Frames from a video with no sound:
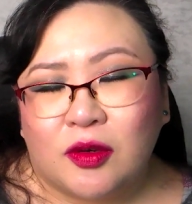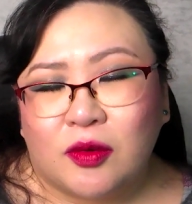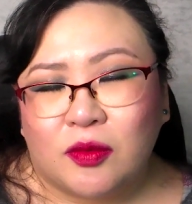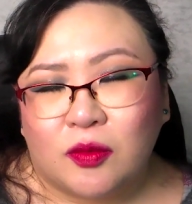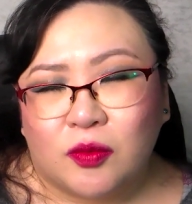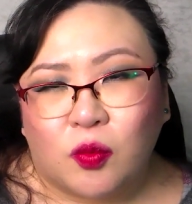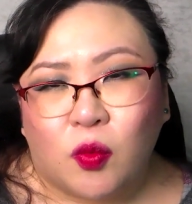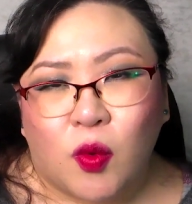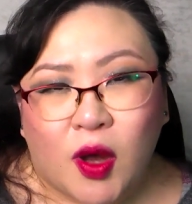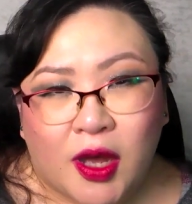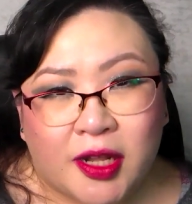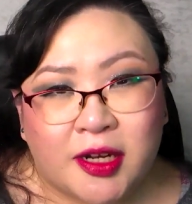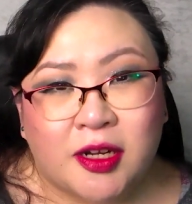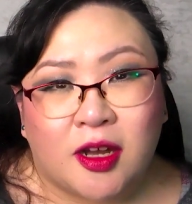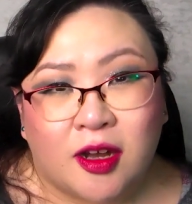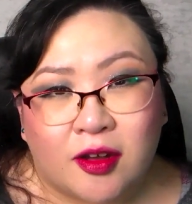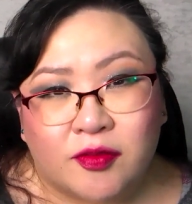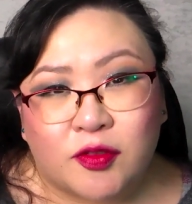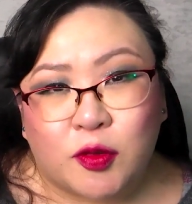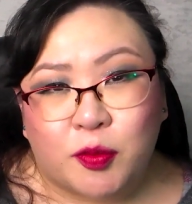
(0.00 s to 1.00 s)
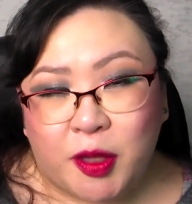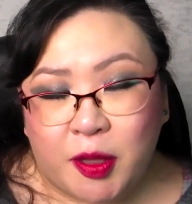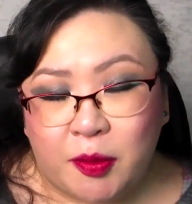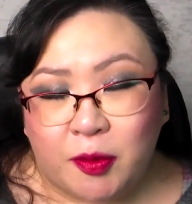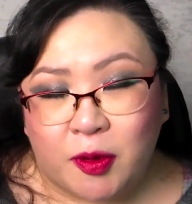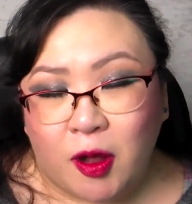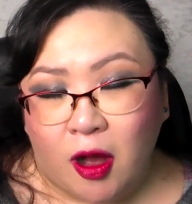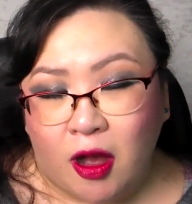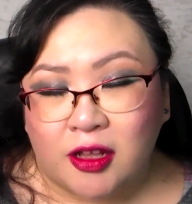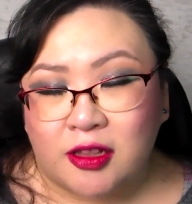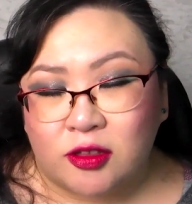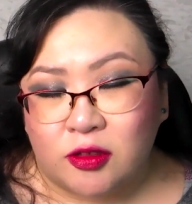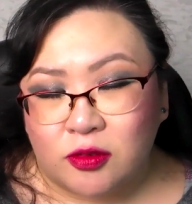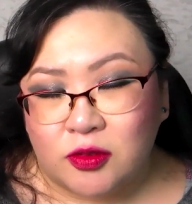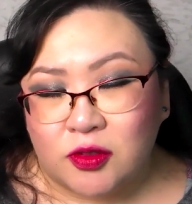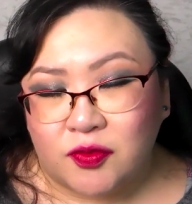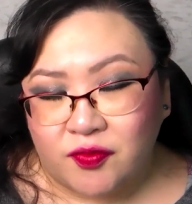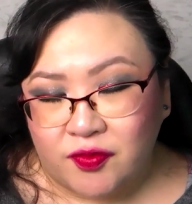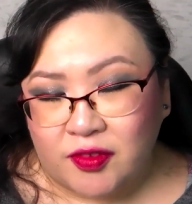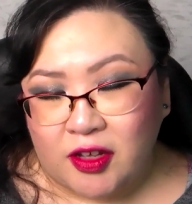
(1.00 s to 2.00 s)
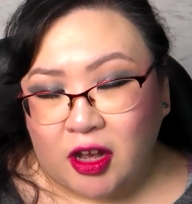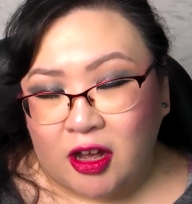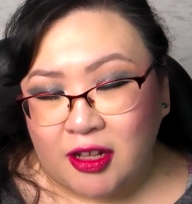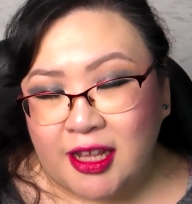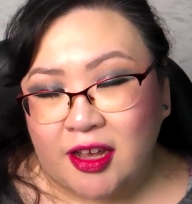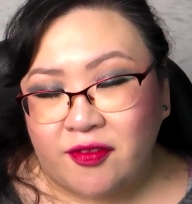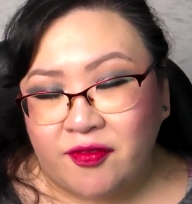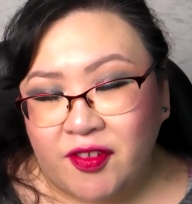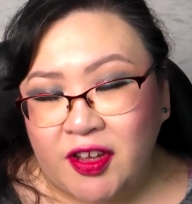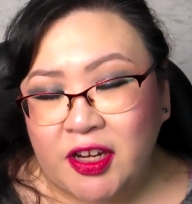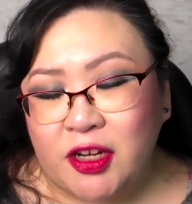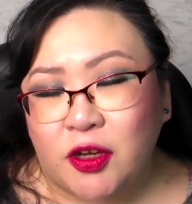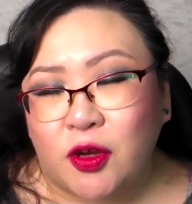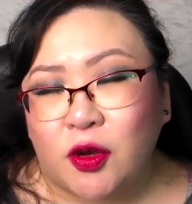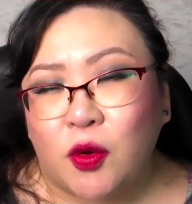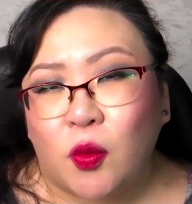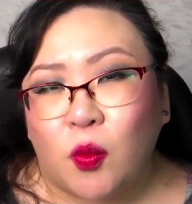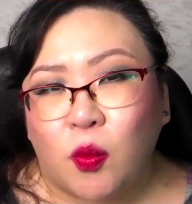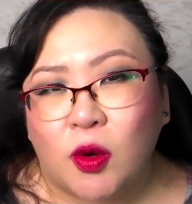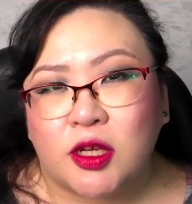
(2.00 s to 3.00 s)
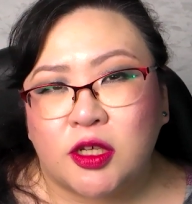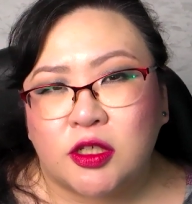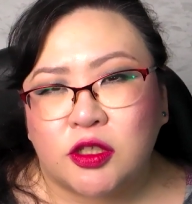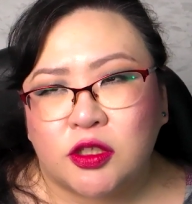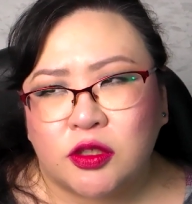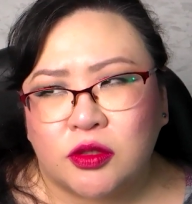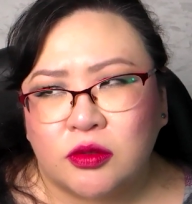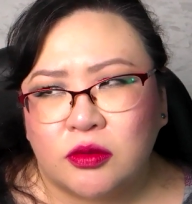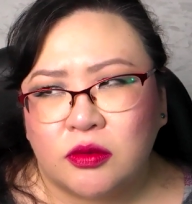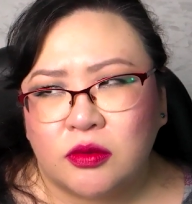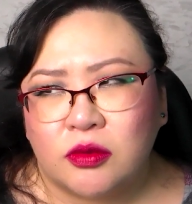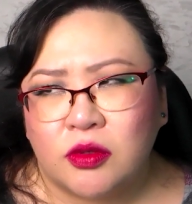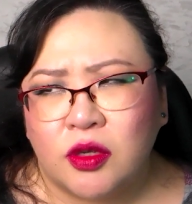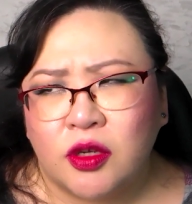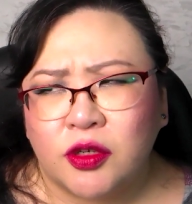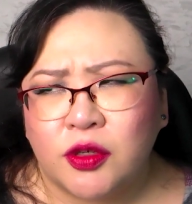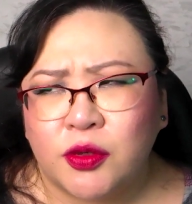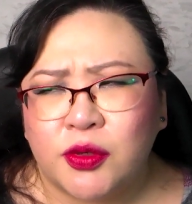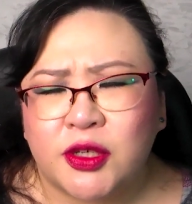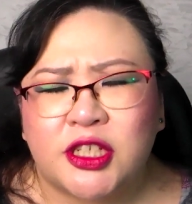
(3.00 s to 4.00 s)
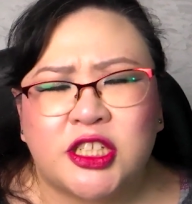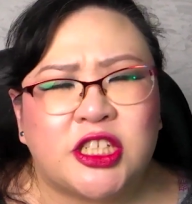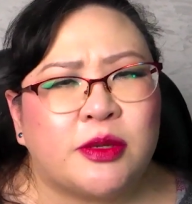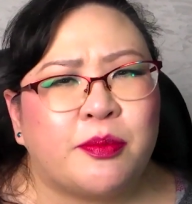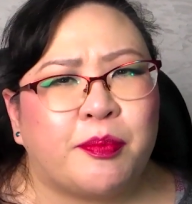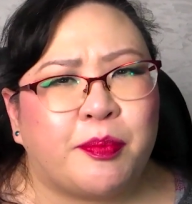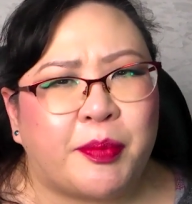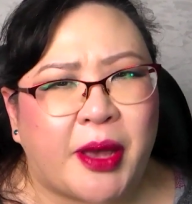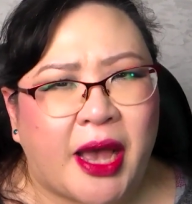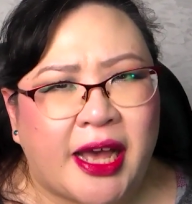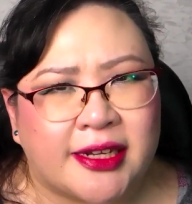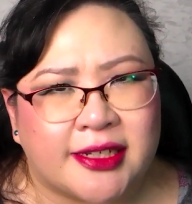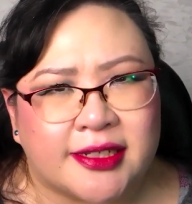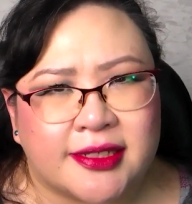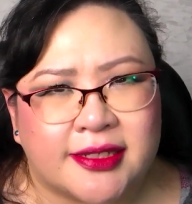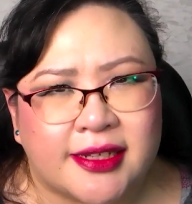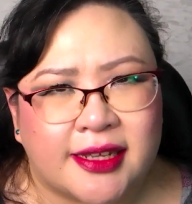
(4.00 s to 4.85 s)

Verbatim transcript: one of the people on those on that video was Christian Banas.